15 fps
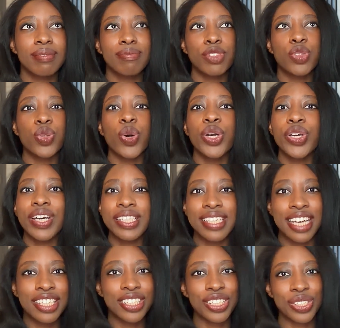draw your
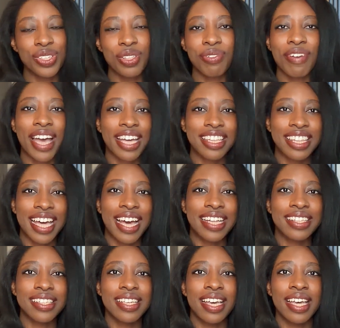attention to the fact
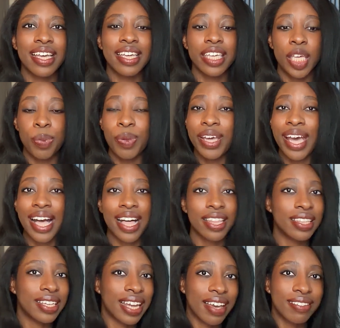that keeping a
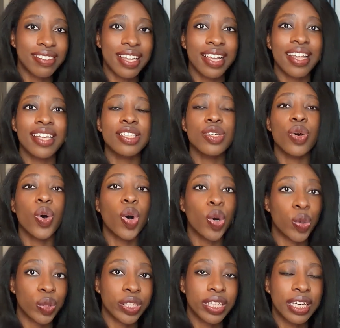healthy lifestyle as a
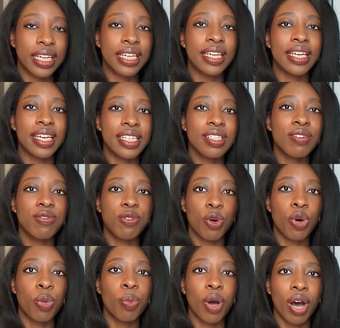whole is a
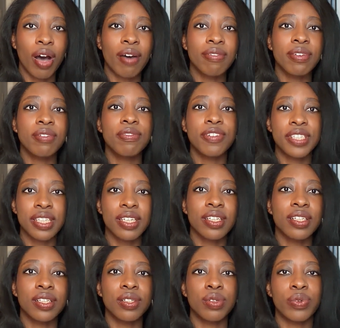form of
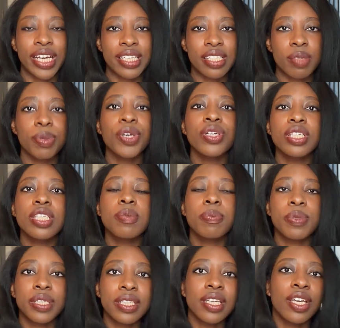physical rest because it's
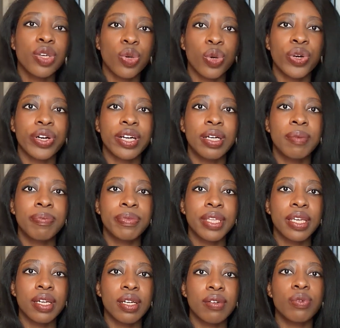building your
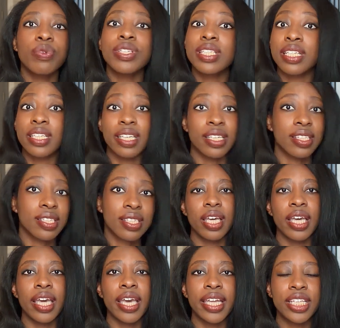resilience.
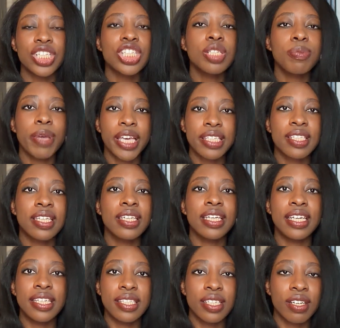It just makes it
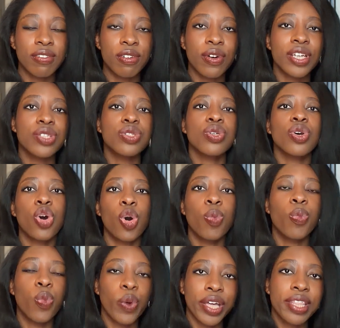easier for us to
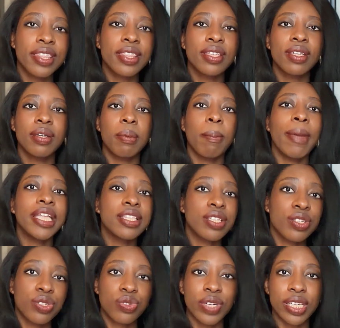cope with mental
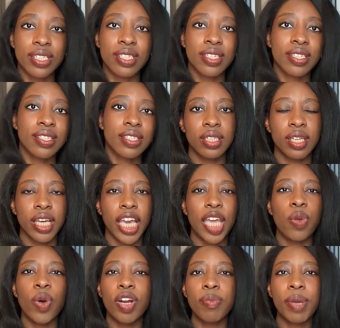stresses. In
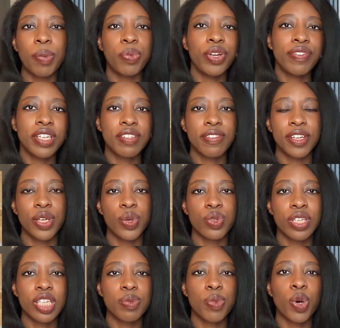one of my previous videos,
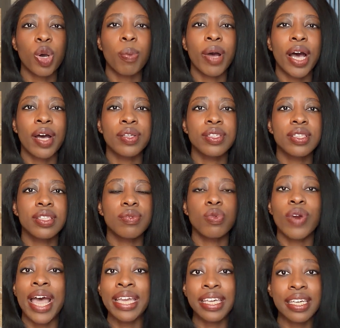I spoke about
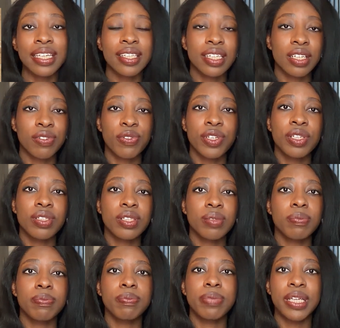ranking the different
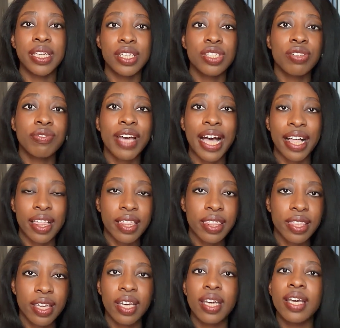pillars of health,
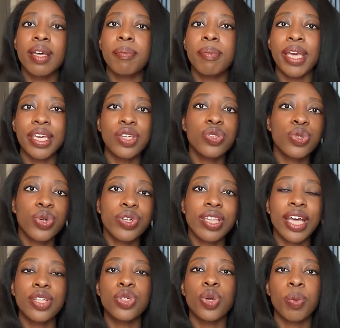making sure
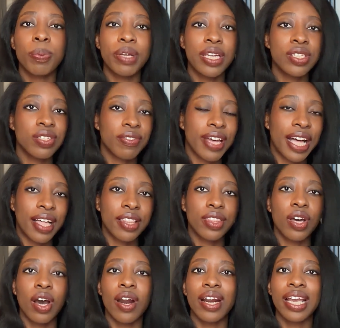that your pillars of health
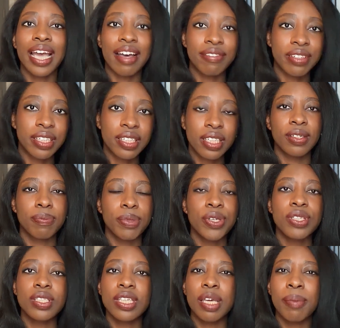are covered.
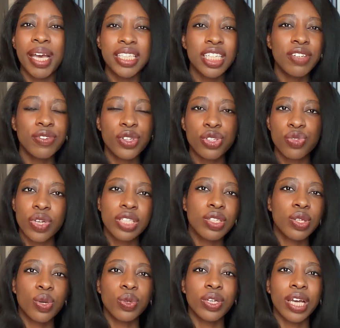Because imagine if your stress
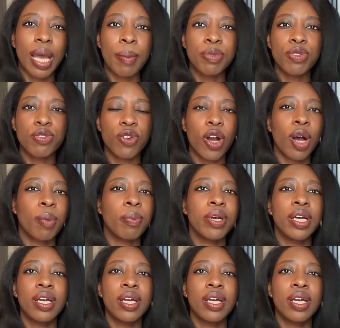load comes from